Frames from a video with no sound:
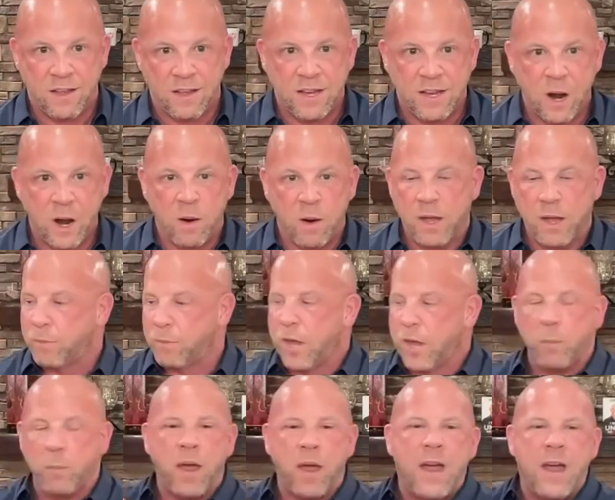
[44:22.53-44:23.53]

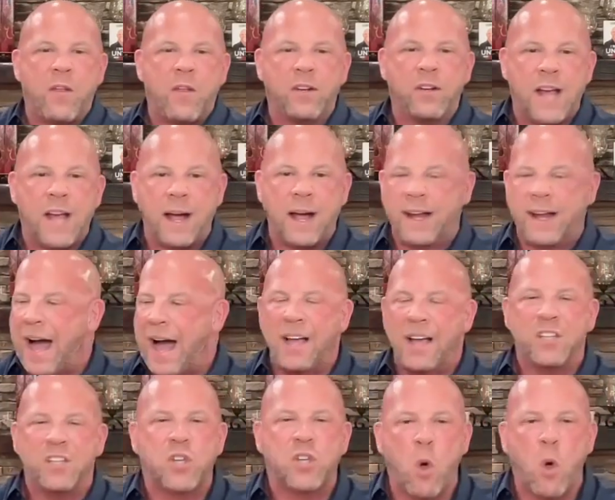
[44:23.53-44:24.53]
Another guy,
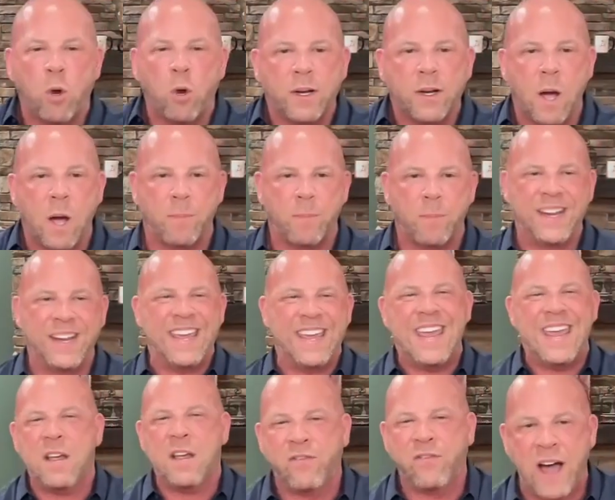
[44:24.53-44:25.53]
solar company,
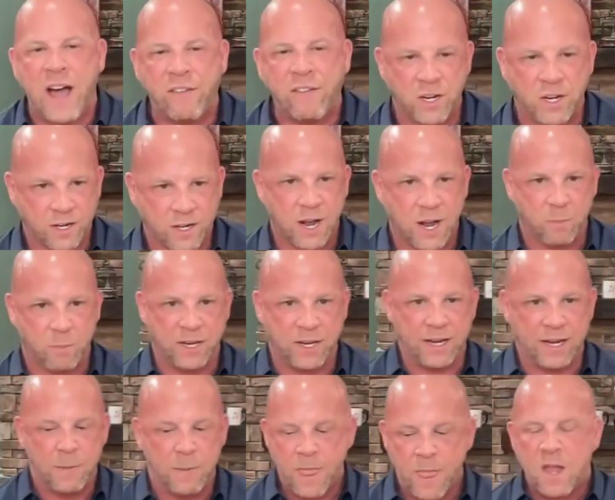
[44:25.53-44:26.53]
Inc. 500
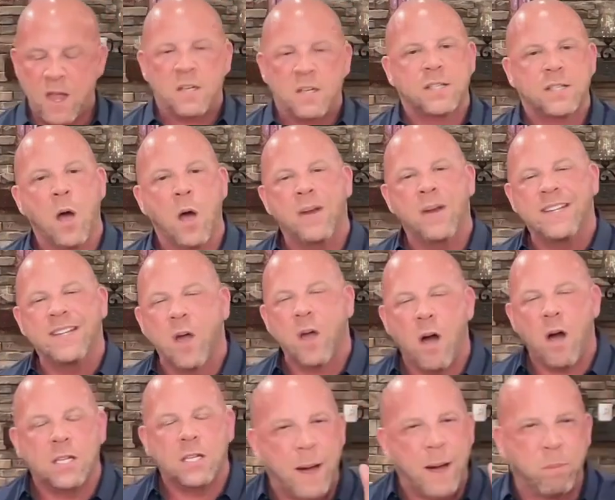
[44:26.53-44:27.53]
company. Tony
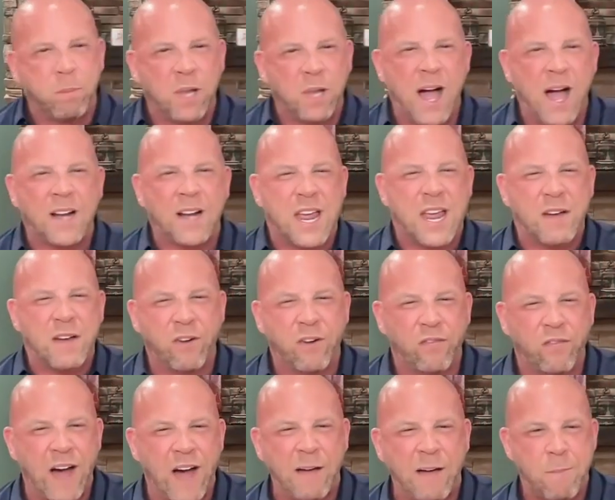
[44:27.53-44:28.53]
talks about blockchain for
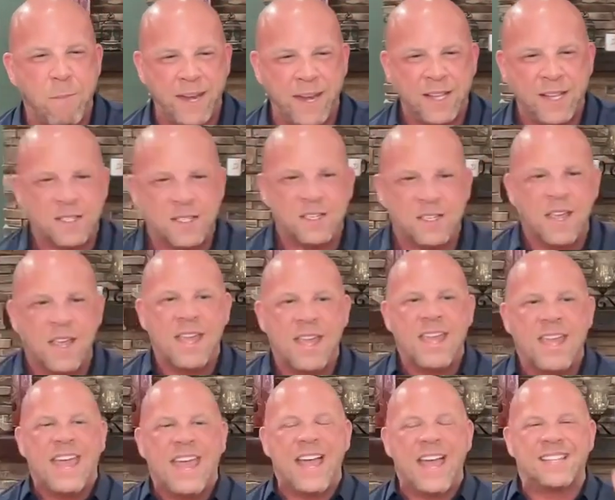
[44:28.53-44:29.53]
5 minutes.
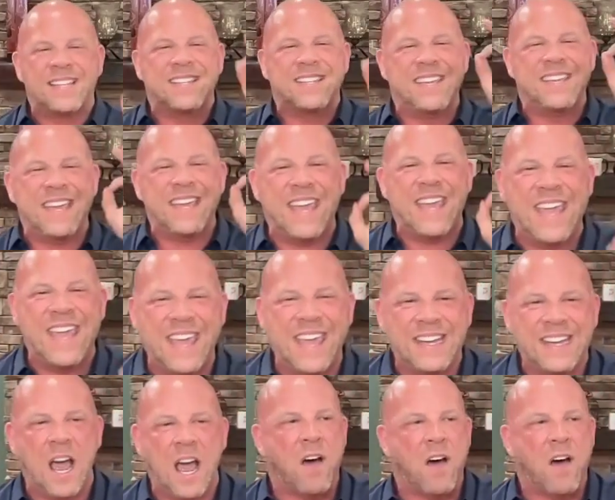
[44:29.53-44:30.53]
It's the
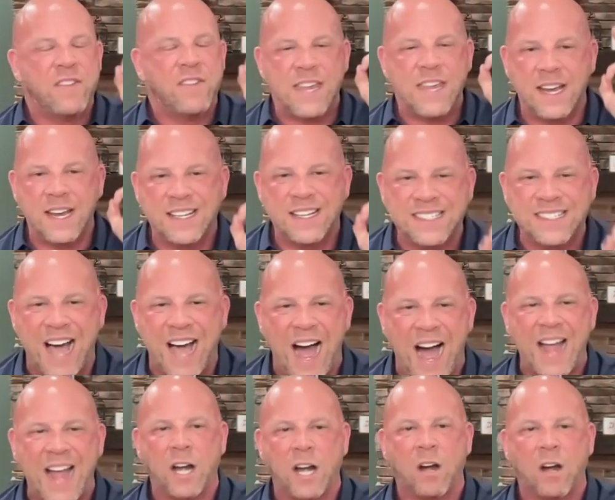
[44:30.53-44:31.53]
hit of the
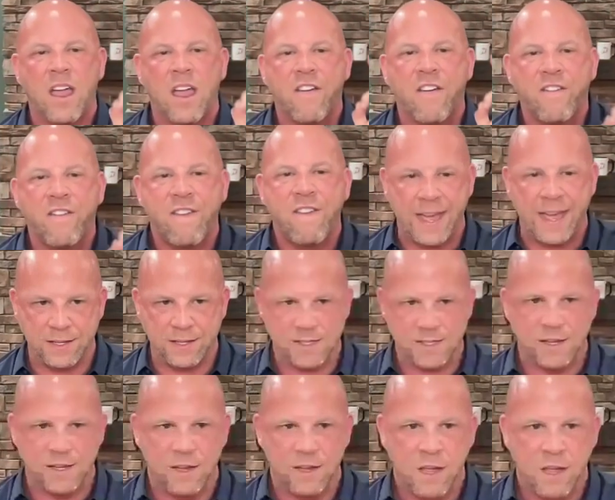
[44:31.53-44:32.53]
entire event.
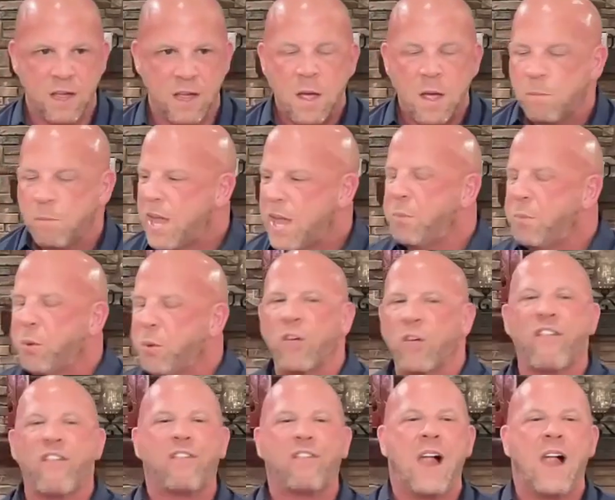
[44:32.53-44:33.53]
People are
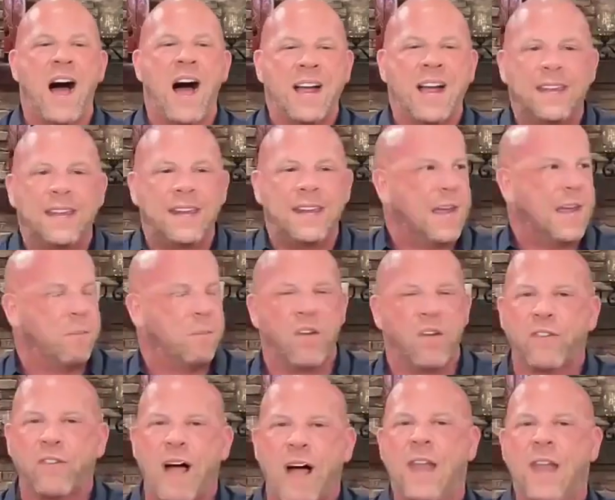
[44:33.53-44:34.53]
flocking to him. They're
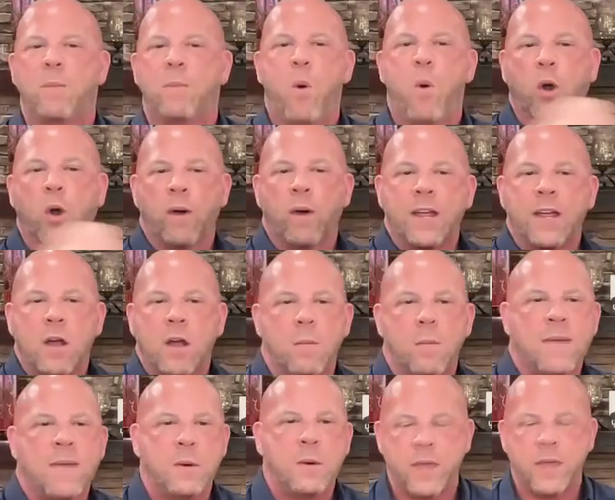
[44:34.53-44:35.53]
flying to Puerto Rico to
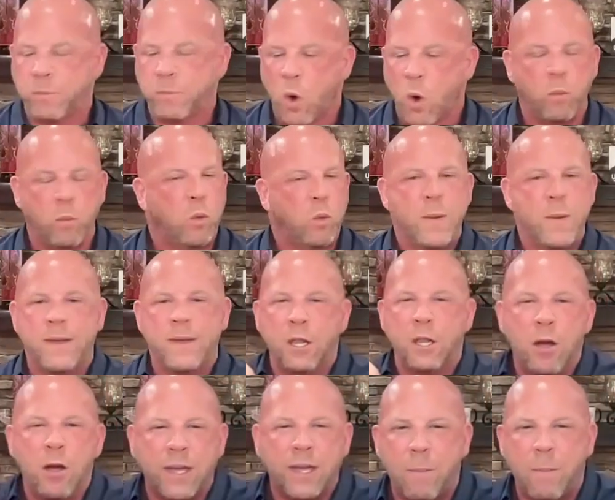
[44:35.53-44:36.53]
meet with him, going, we've been
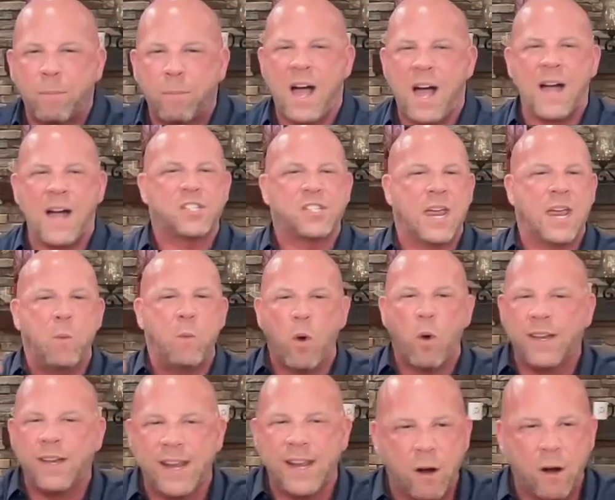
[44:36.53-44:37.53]
looking at blockchain,
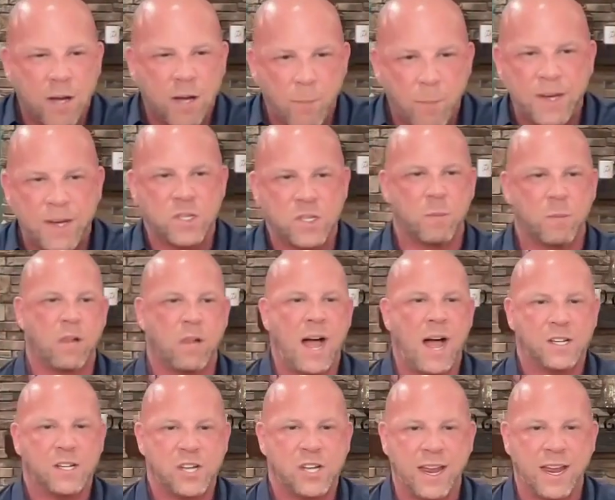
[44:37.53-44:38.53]
wanting to take our companies on the
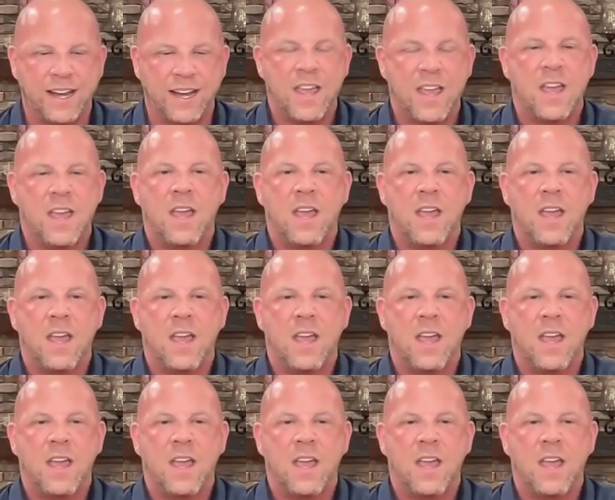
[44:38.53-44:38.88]
blockchain.